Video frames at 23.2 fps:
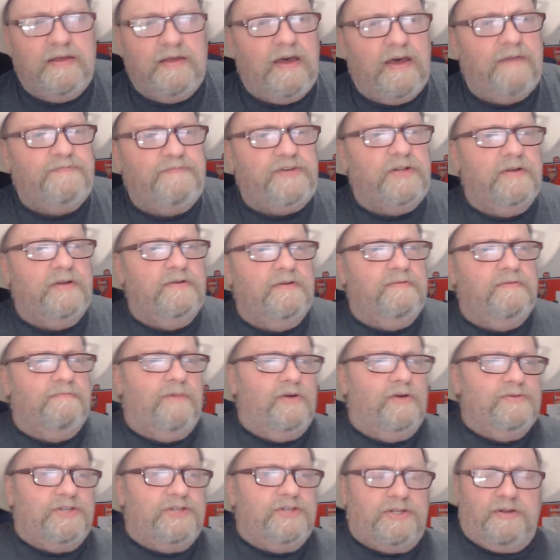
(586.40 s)
Absolute
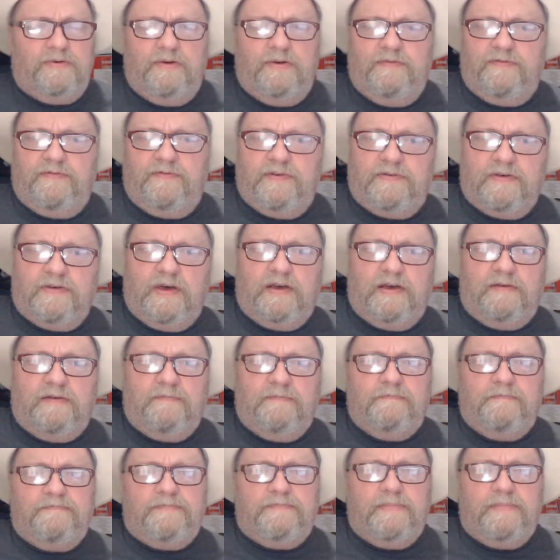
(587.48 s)
monster of a thing.